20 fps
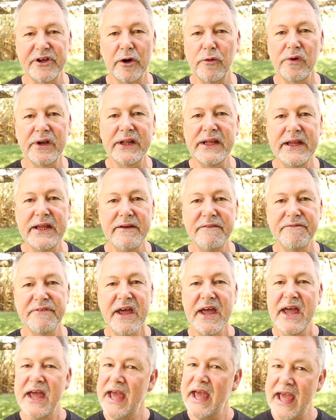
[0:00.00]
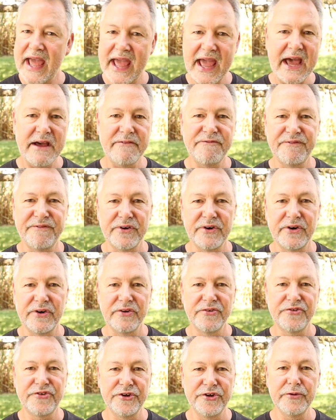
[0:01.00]
Don't leave a half
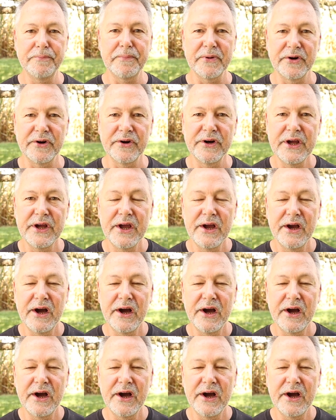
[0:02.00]
full super